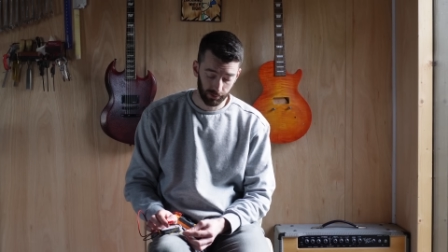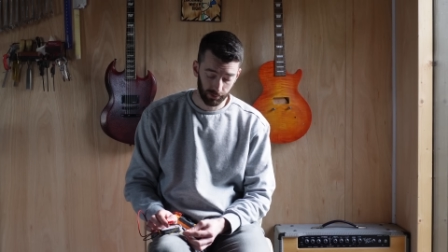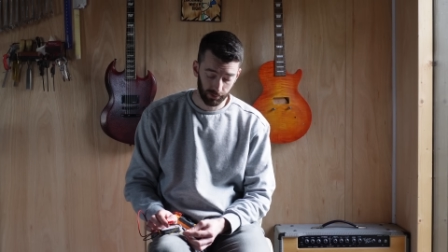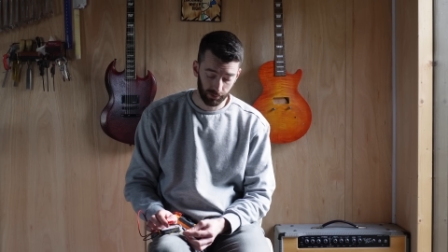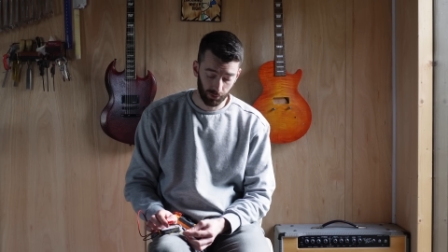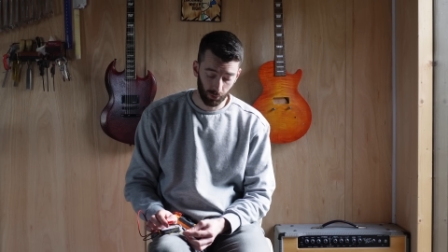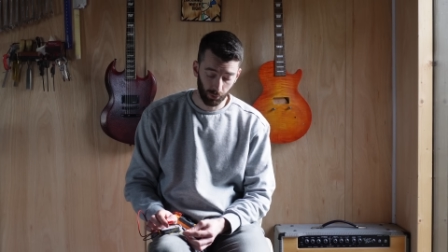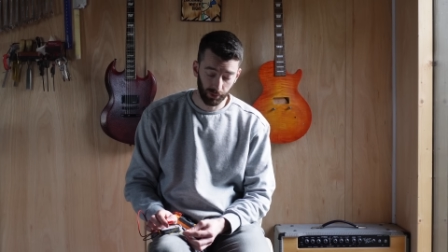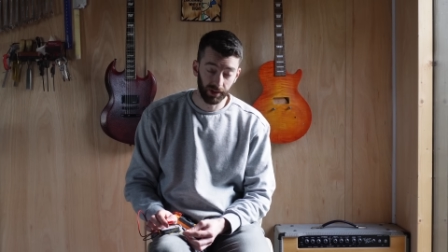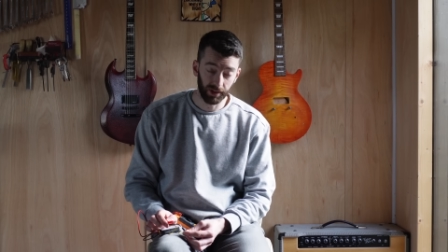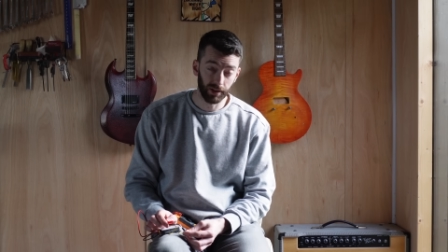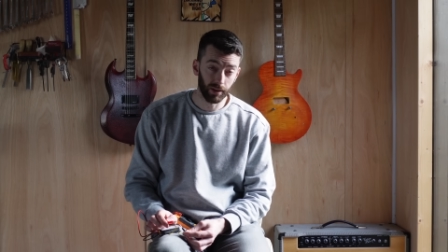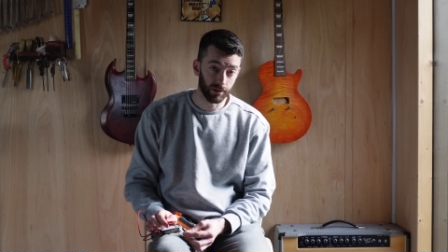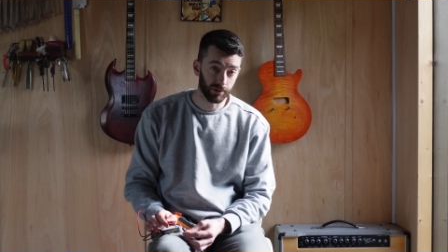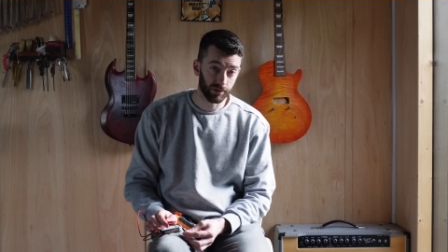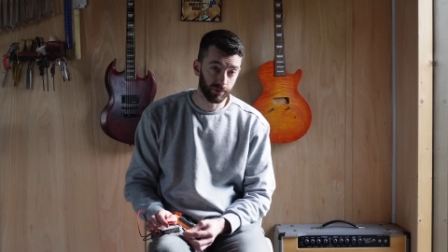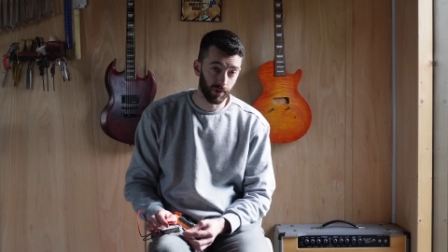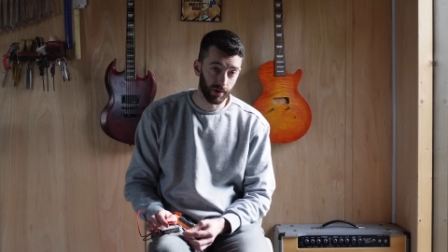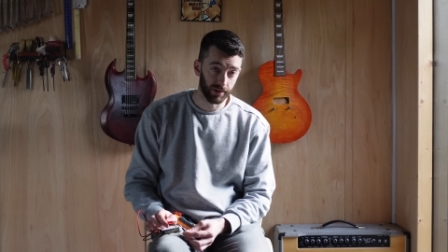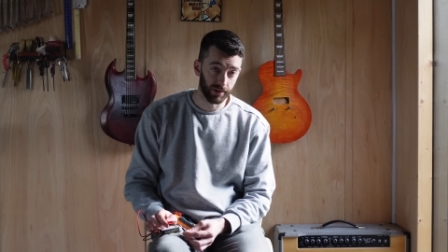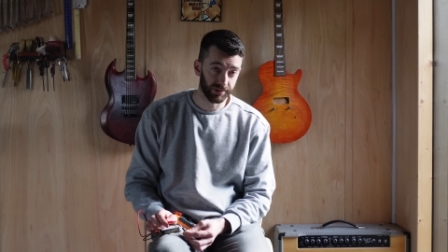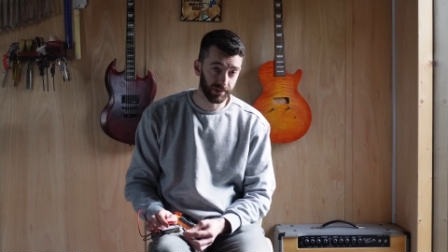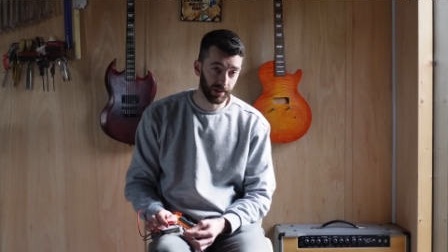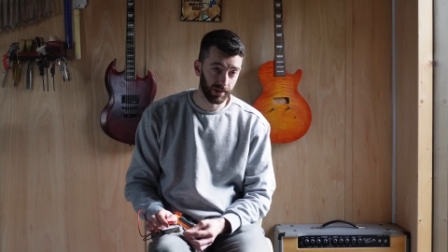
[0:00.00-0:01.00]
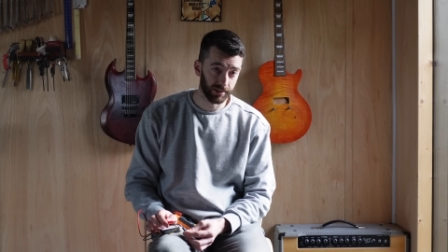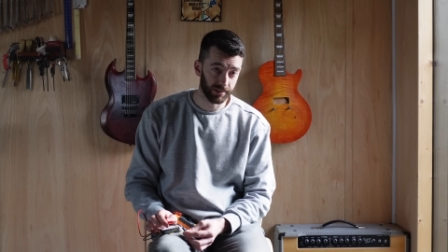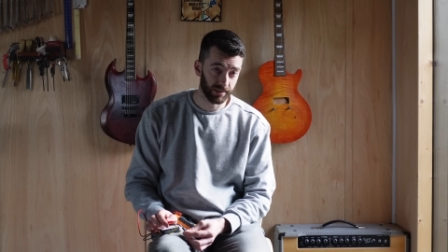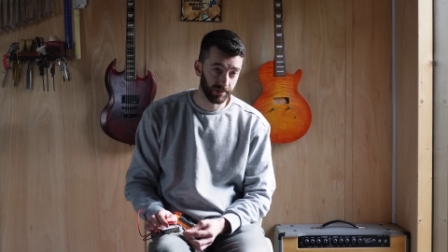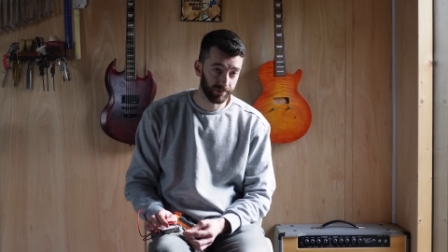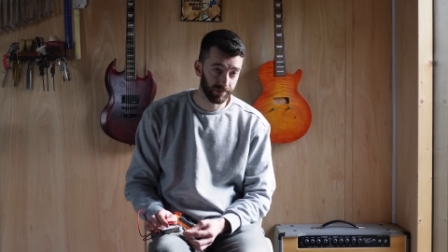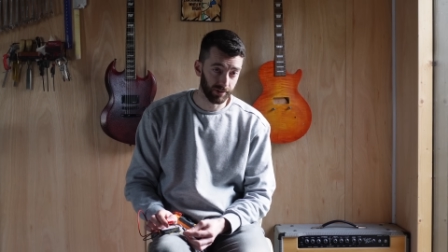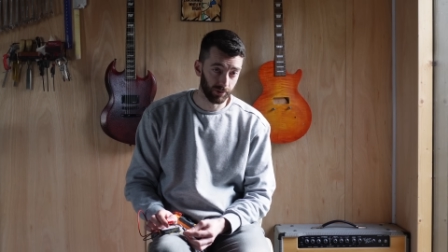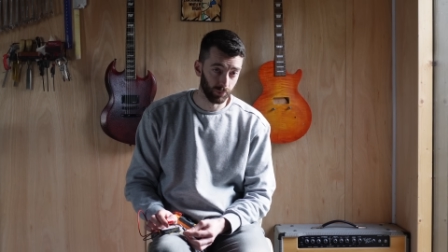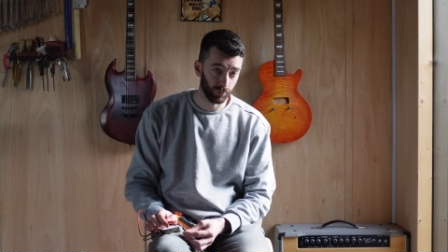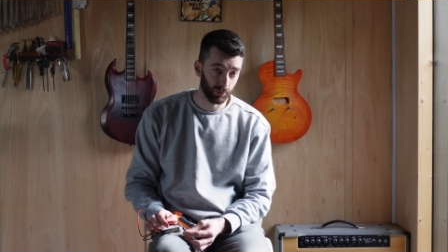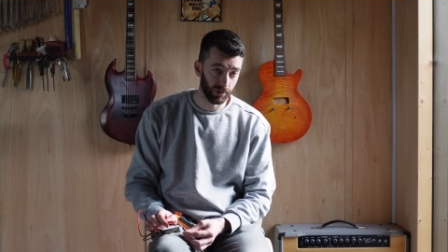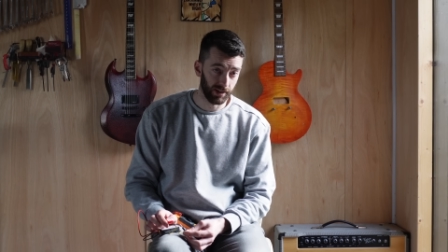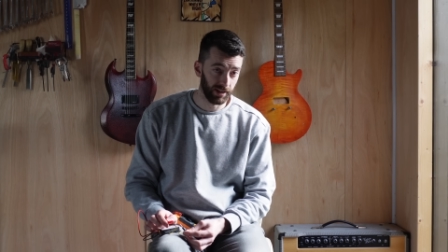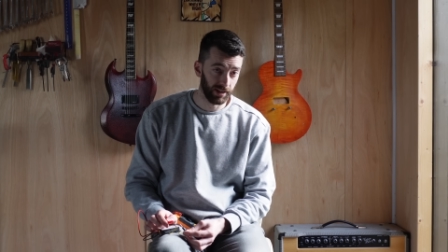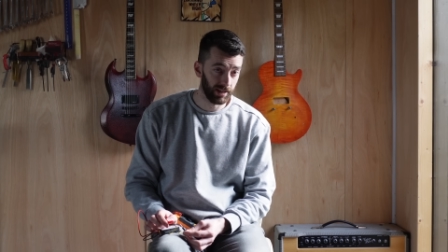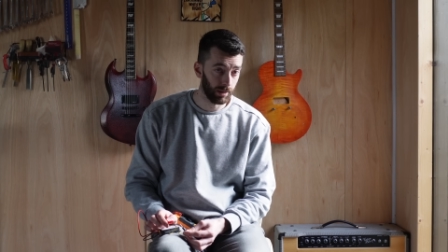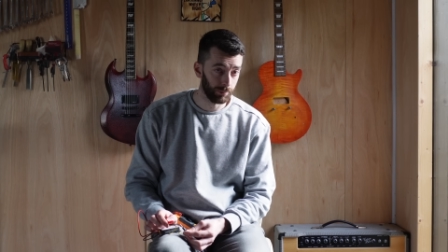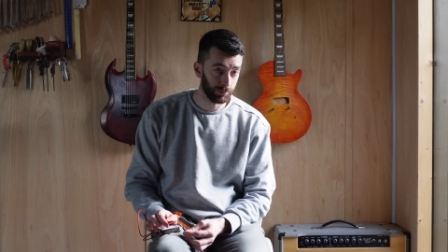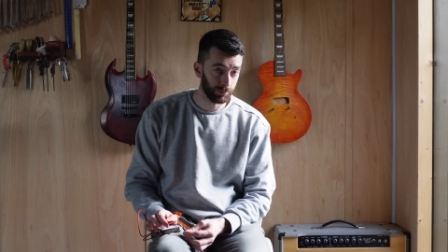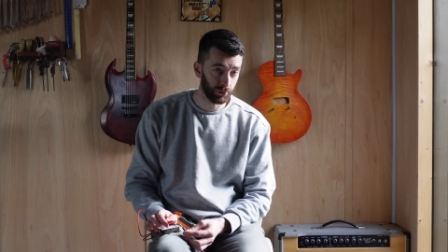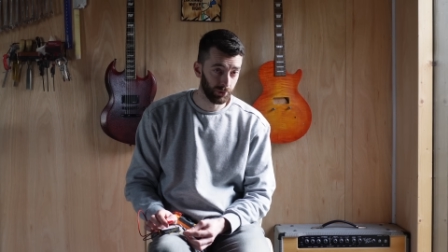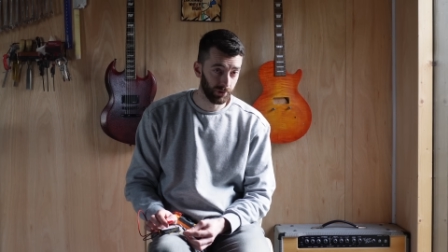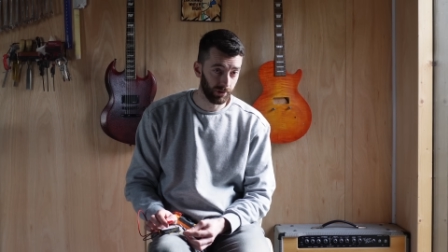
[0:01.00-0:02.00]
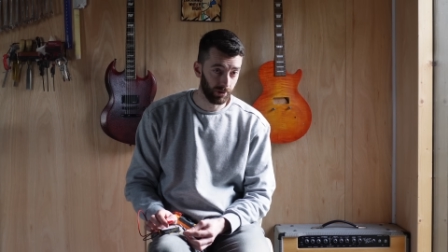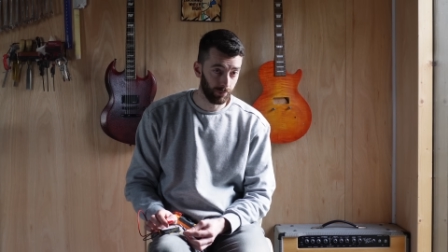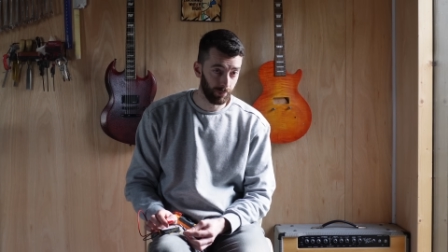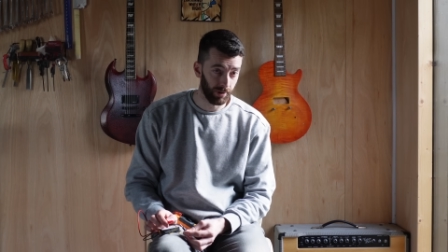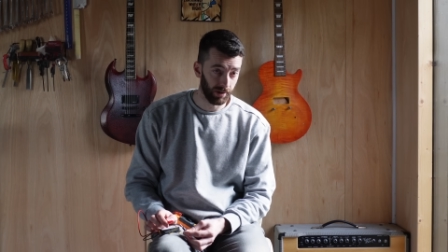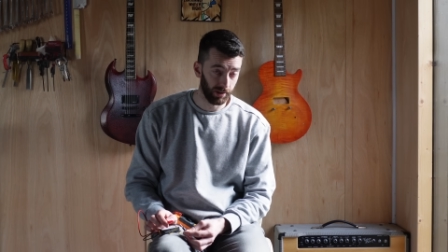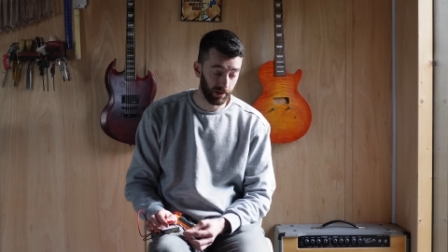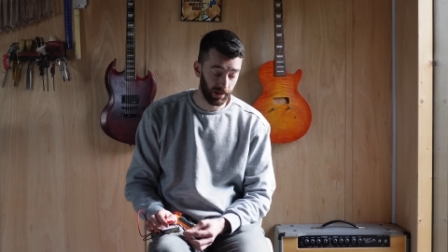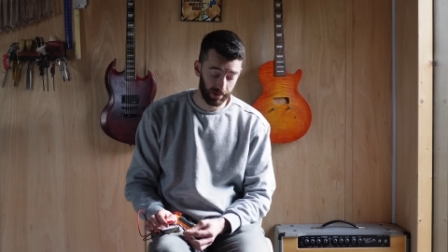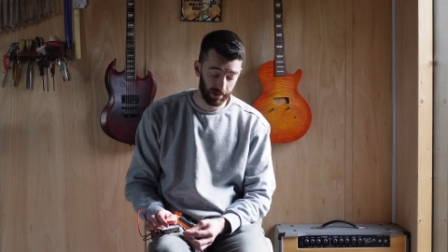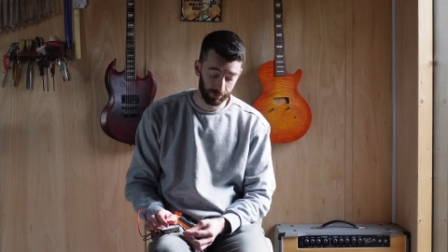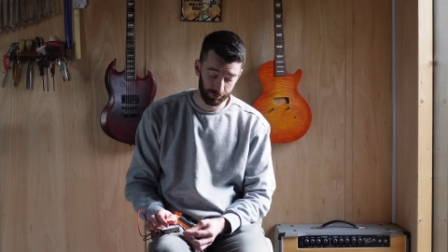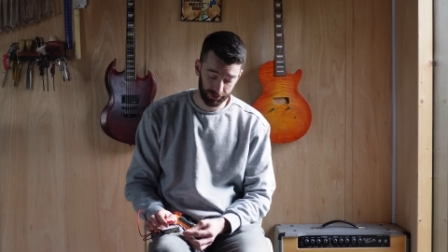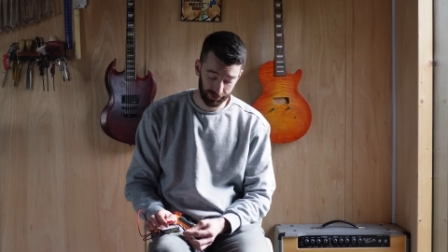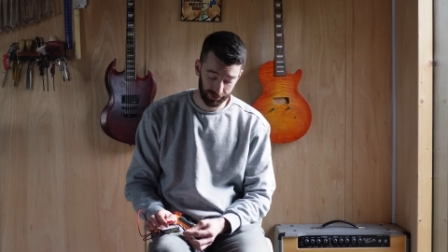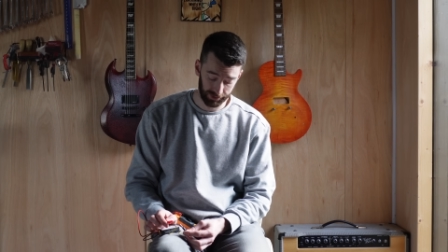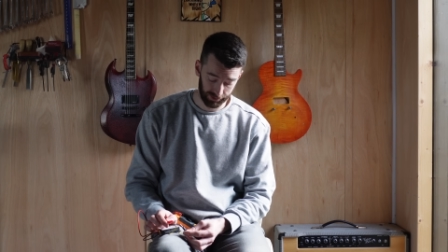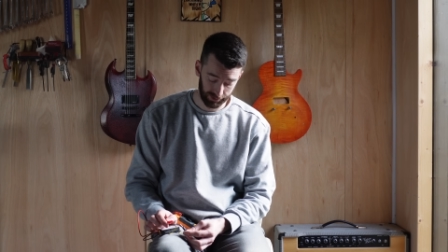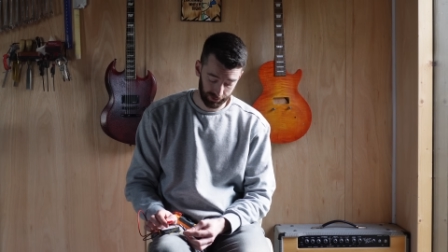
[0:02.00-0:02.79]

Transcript: According to this very scientific reading I'm doing on my lap,